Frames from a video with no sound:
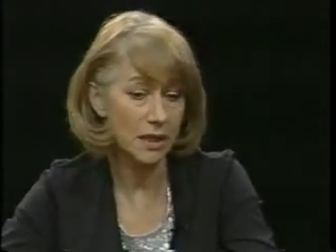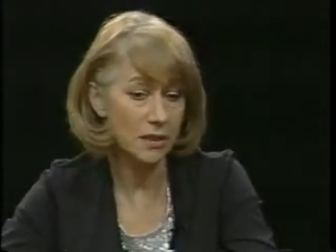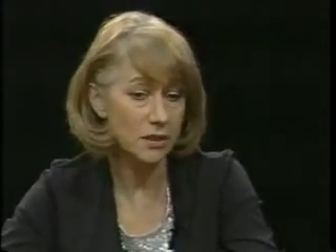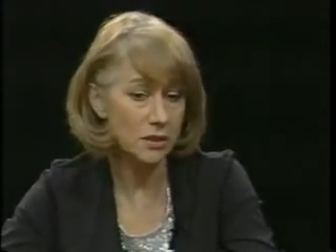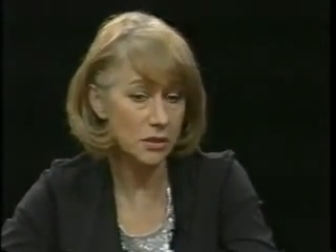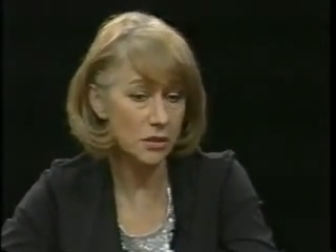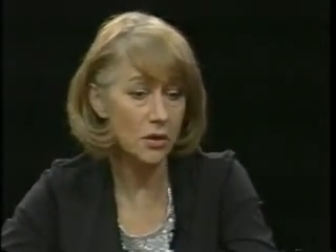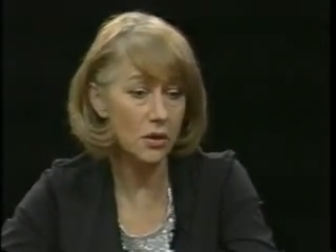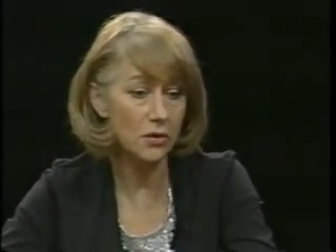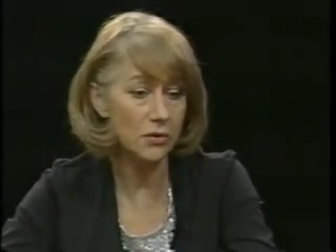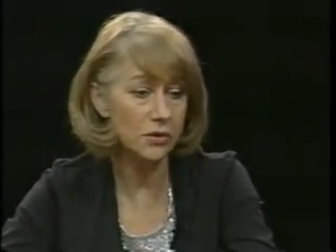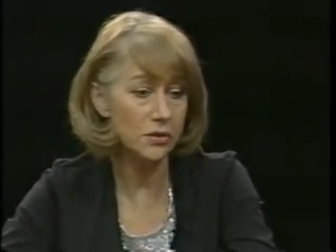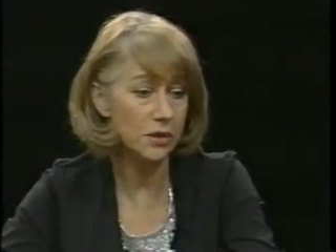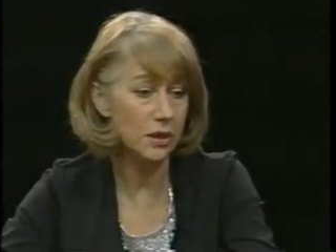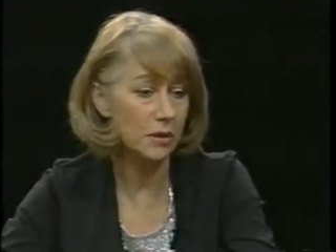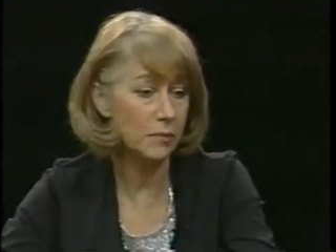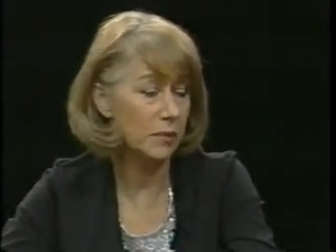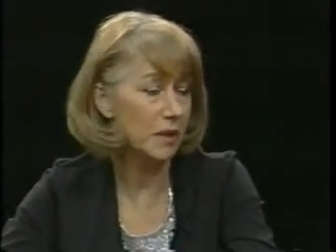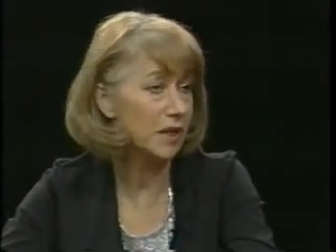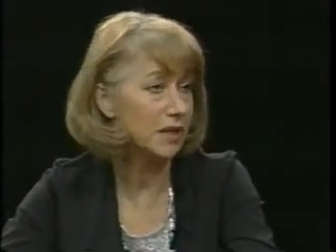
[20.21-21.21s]
It's not
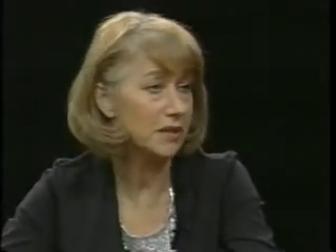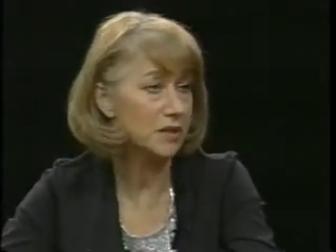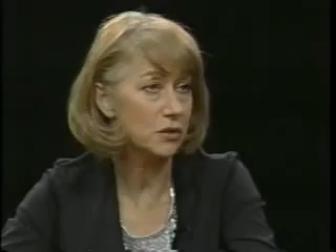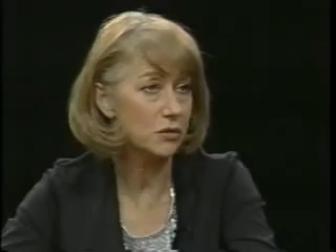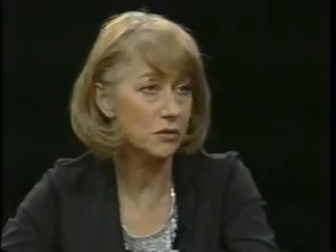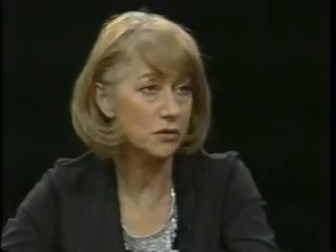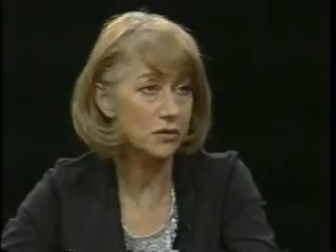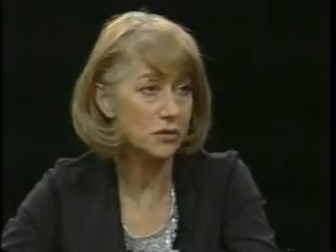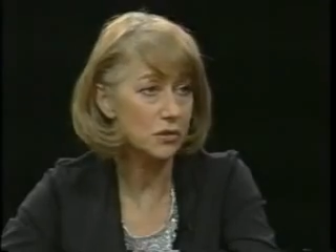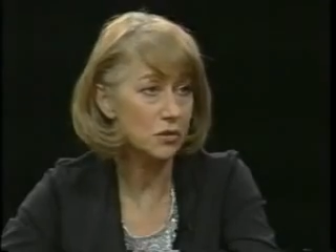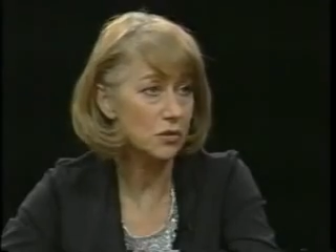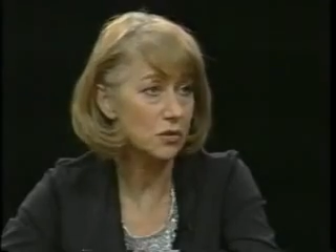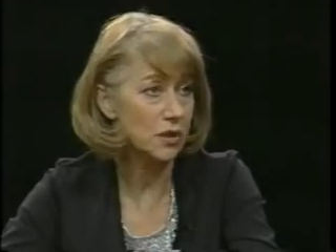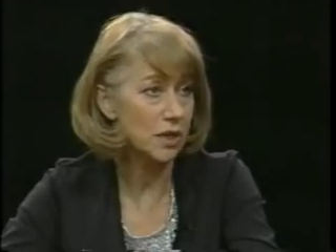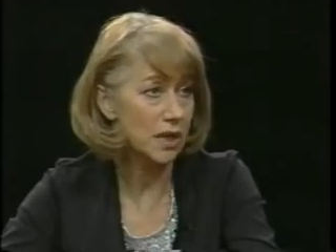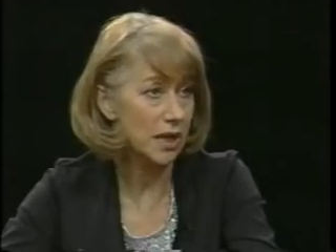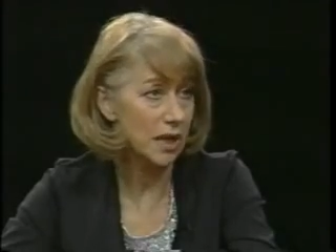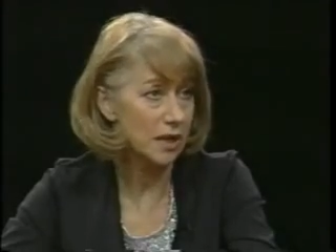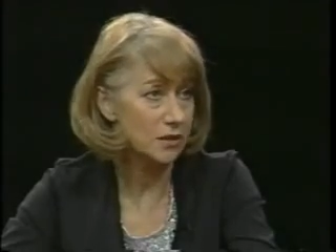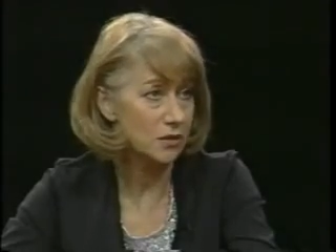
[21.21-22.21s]
a political
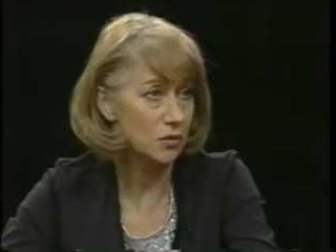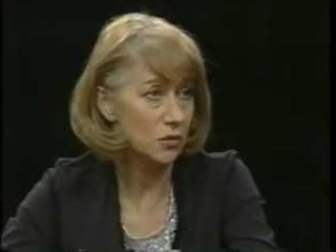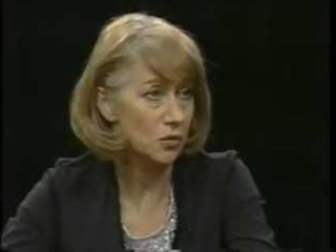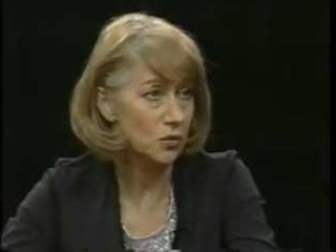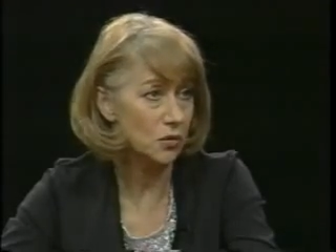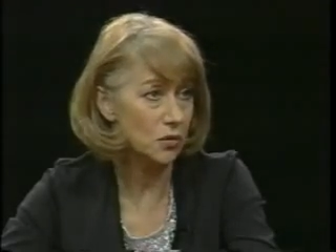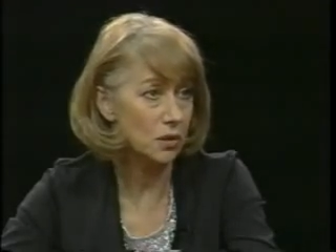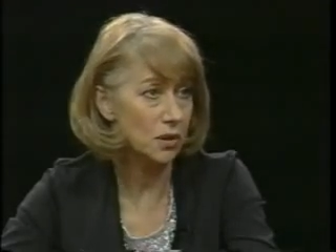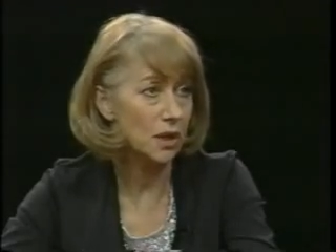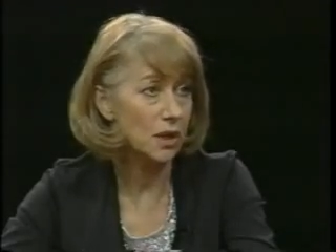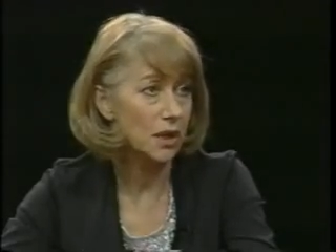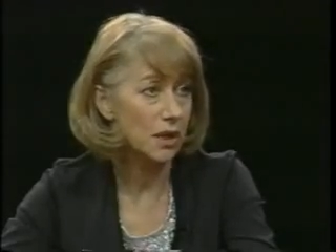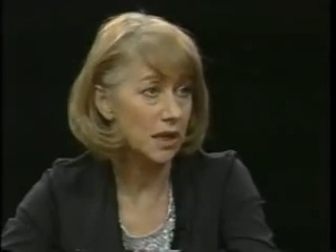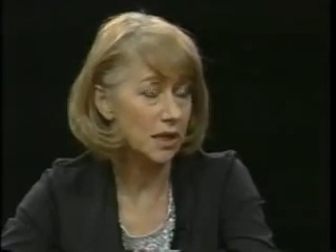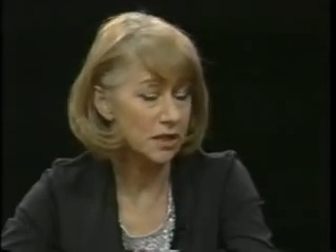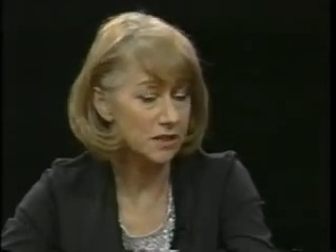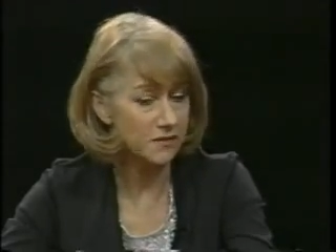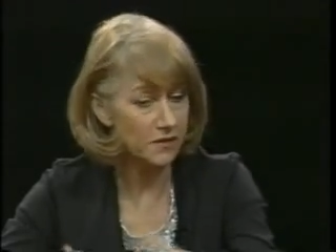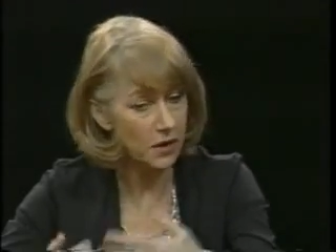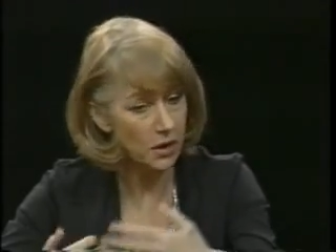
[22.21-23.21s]
story at all.
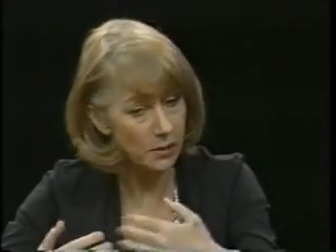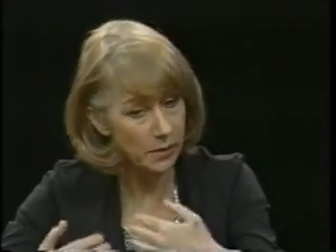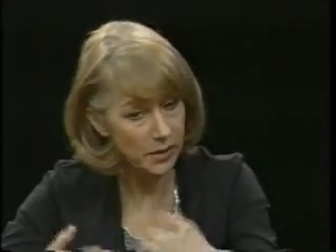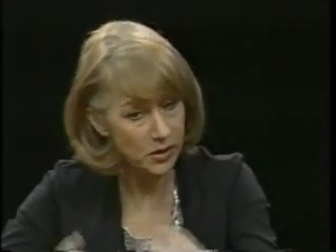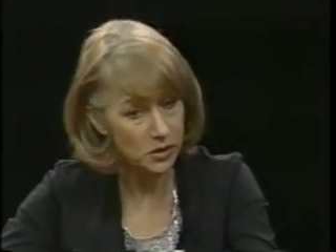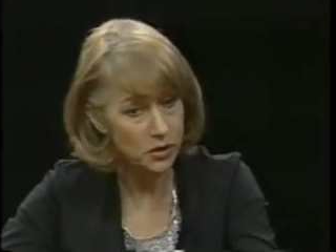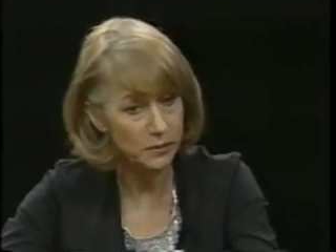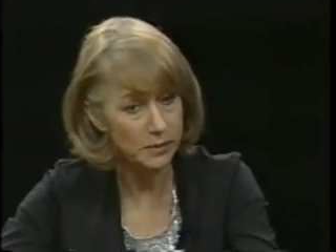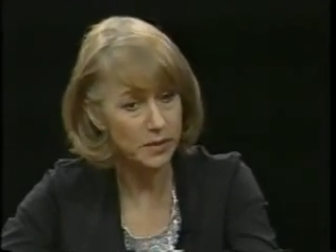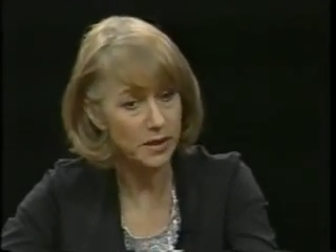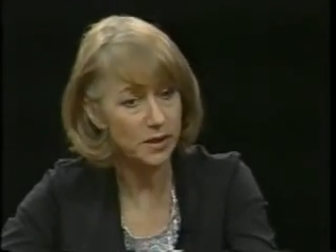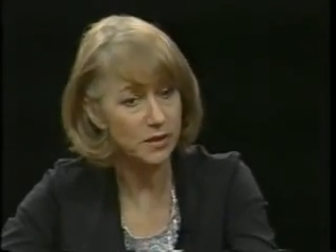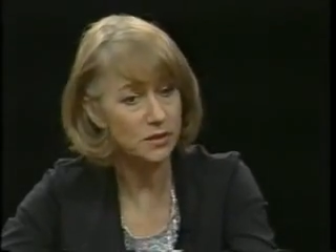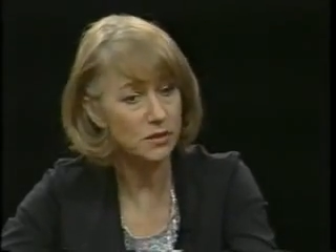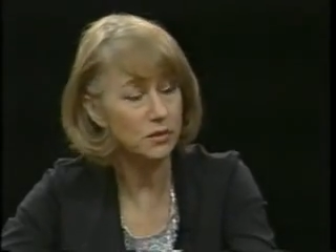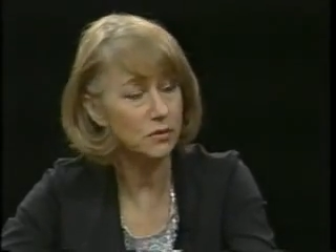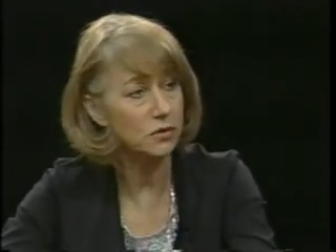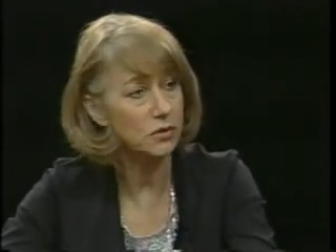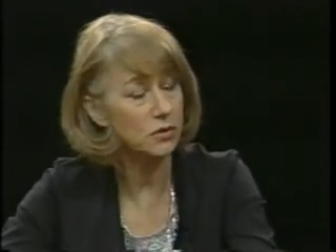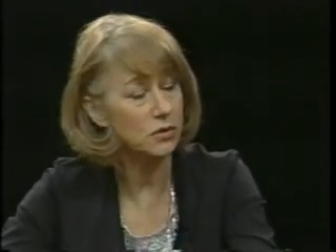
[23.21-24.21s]
It's very much a
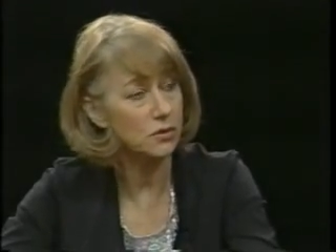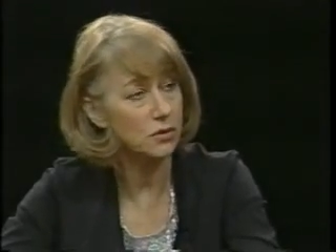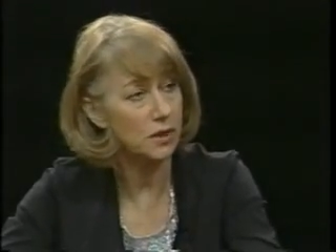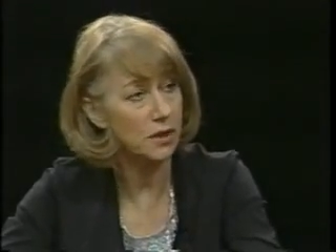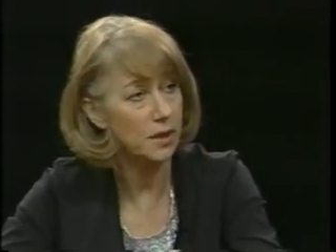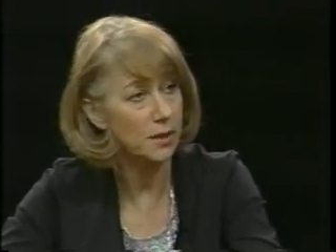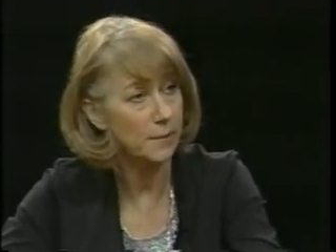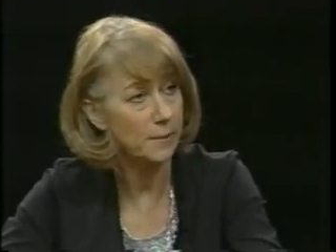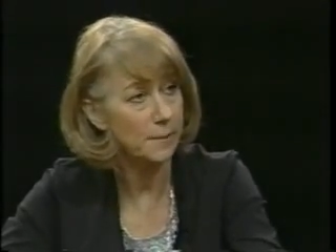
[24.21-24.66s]
personal story.